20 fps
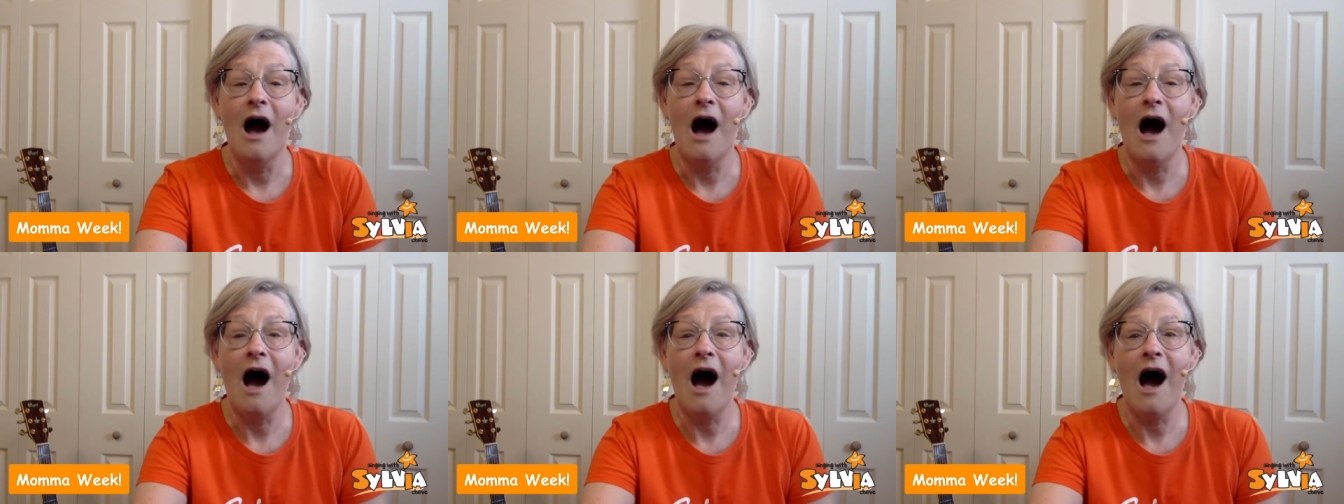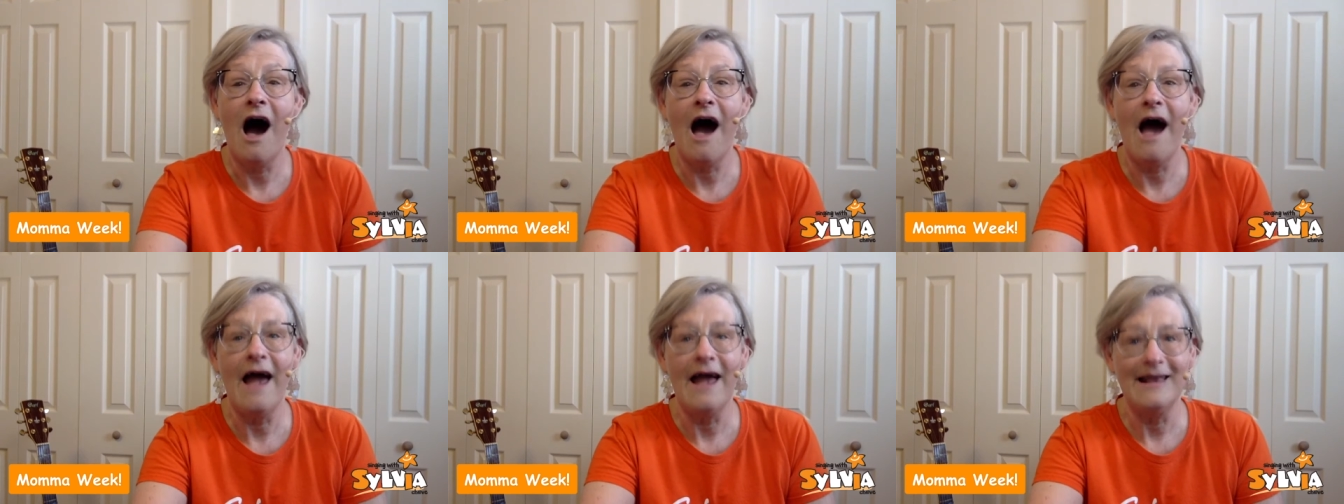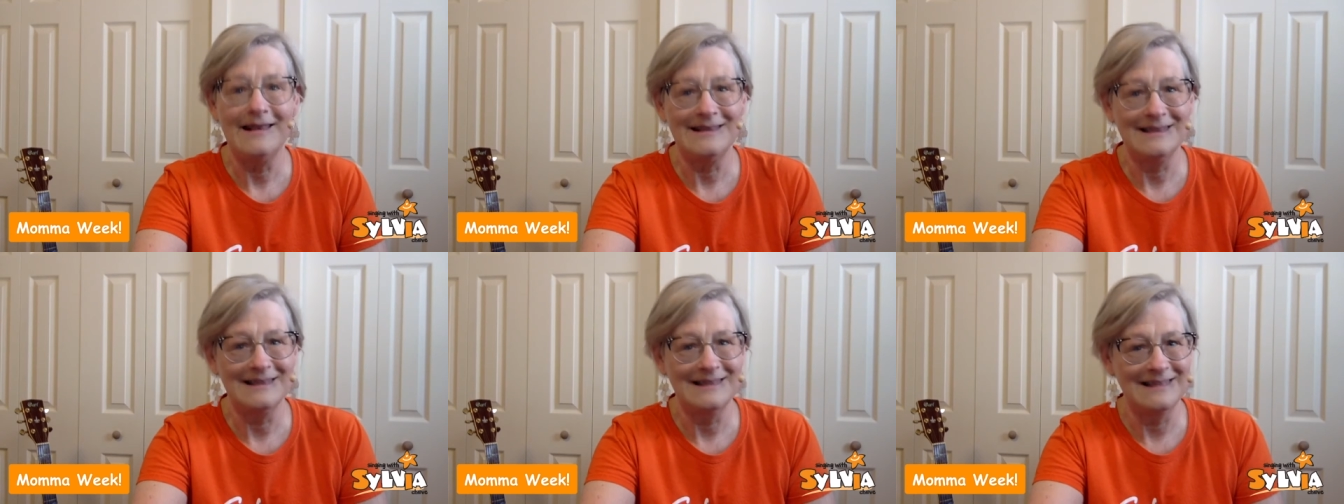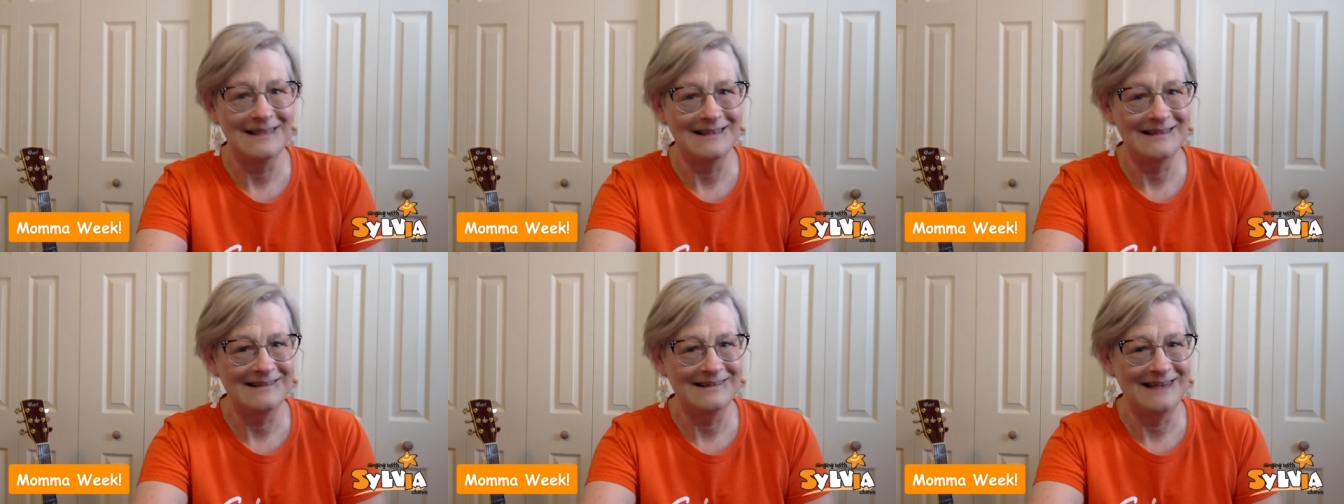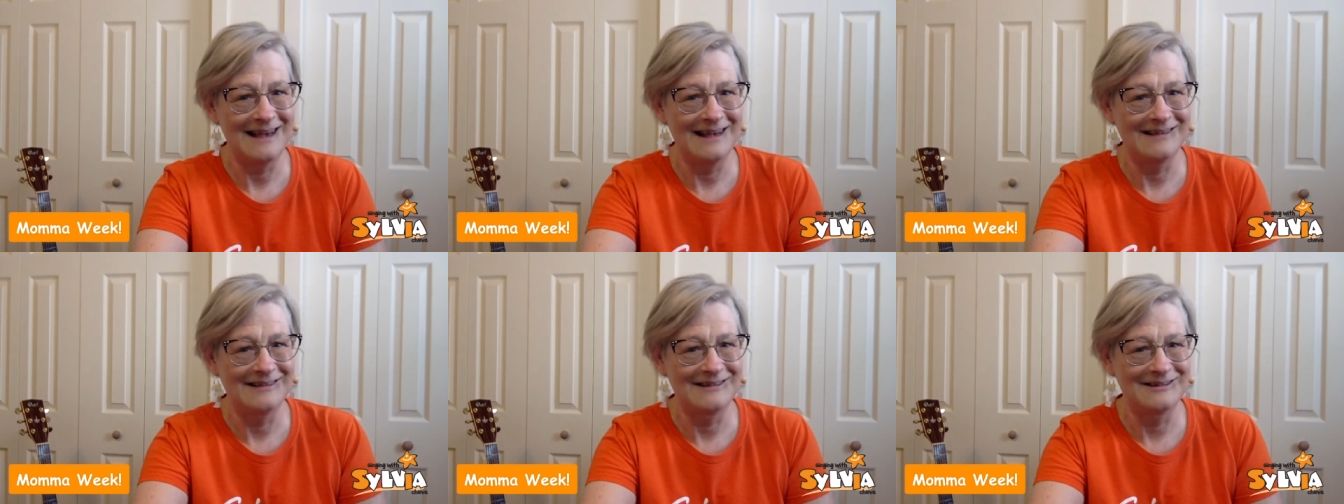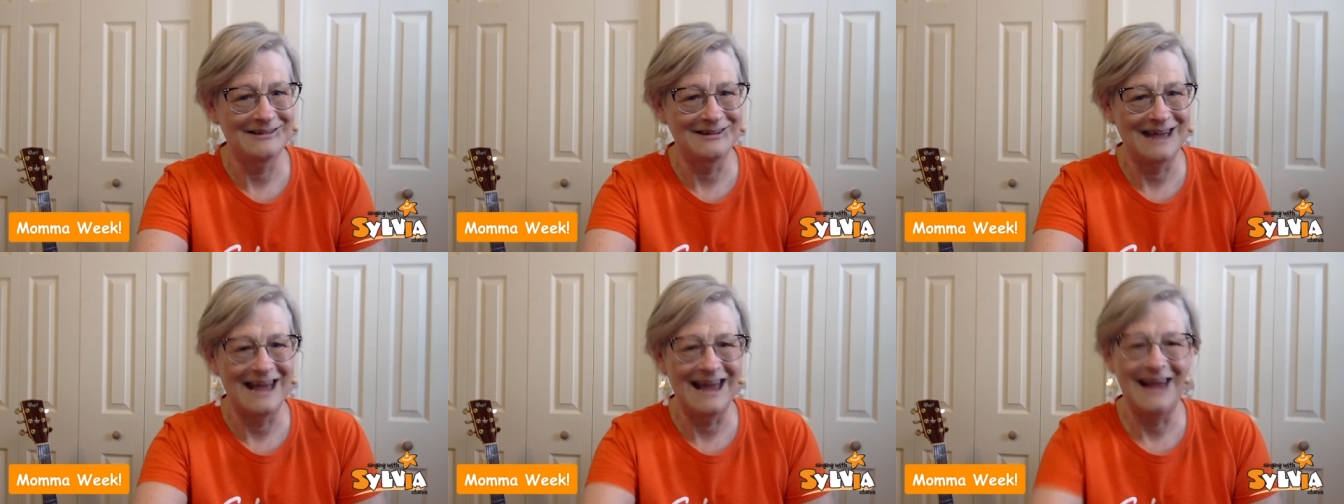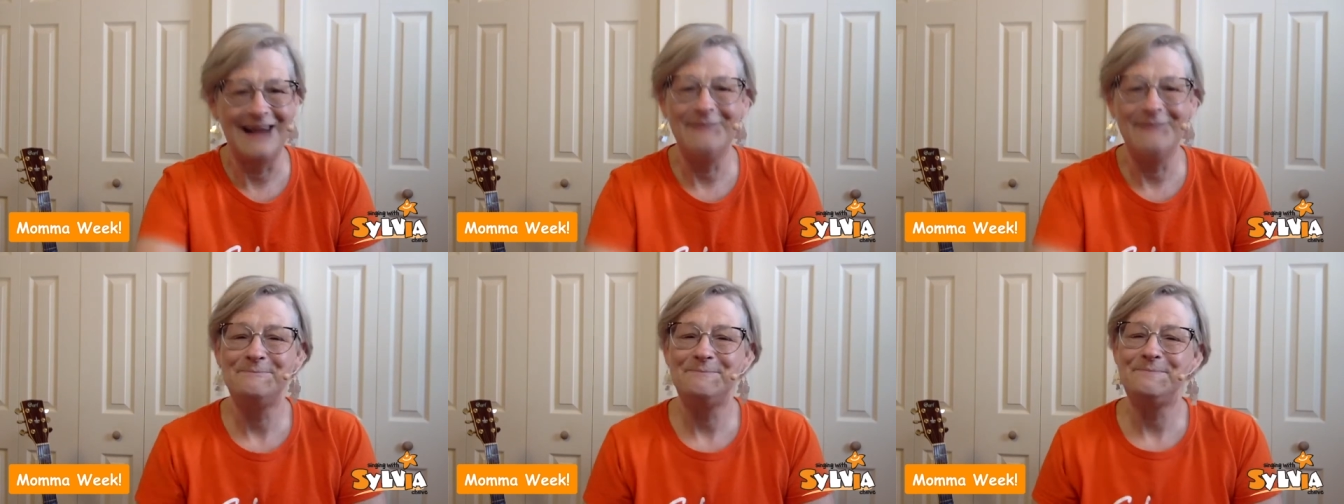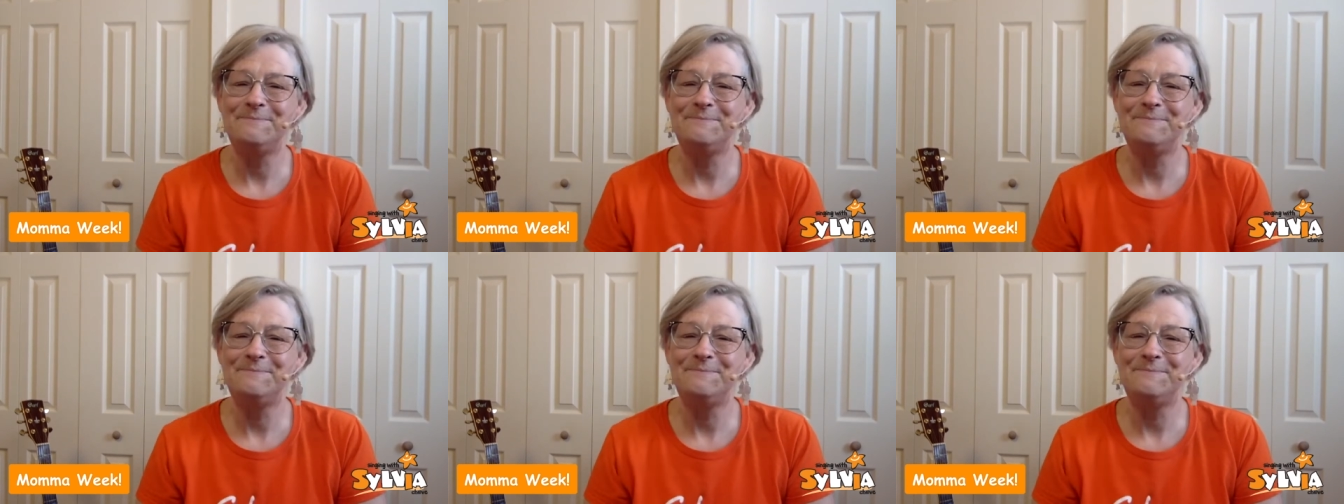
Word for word: I did this yesterday.